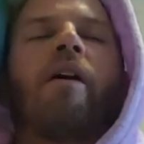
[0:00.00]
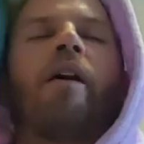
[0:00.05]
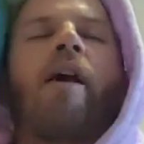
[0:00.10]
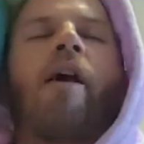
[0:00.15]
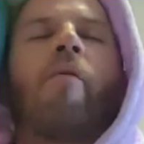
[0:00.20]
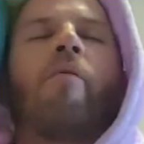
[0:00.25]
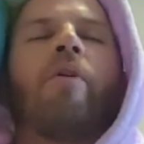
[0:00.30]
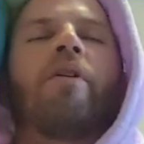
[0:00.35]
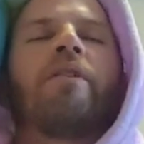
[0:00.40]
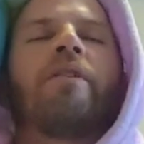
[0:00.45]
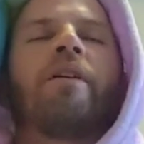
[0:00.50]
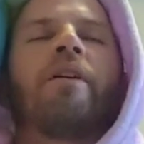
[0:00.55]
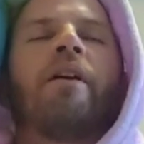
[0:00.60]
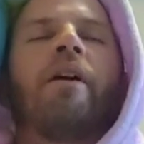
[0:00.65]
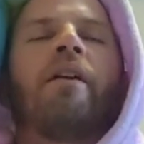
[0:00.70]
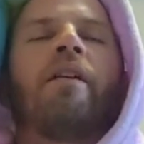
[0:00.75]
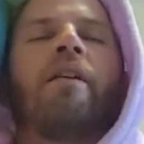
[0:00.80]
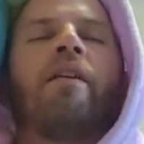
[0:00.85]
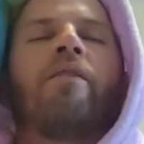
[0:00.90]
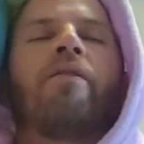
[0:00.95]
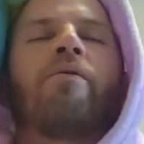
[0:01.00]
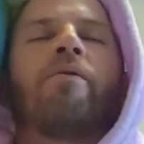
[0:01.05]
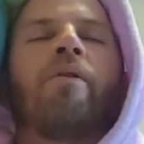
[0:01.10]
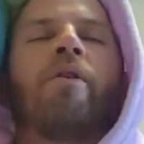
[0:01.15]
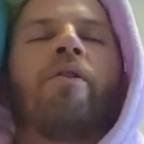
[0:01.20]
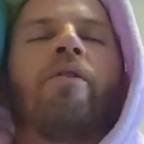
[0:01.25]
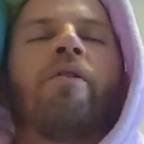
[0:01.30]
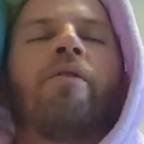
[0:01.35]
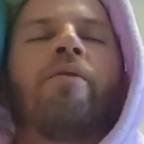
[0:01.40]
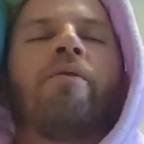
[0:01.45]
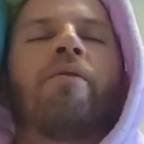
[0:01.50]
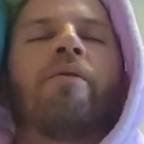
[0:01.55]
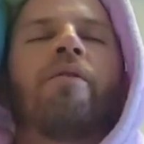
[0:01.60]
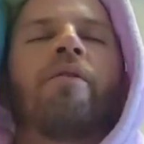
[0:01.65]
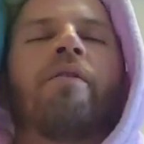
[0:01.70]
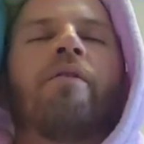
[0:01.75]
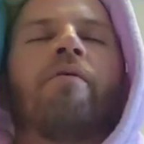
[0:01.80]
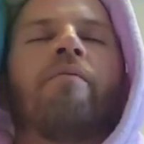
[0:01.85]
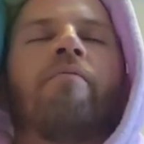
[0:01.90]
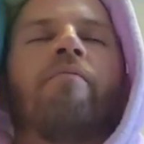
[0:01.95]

And once again, in through our nose.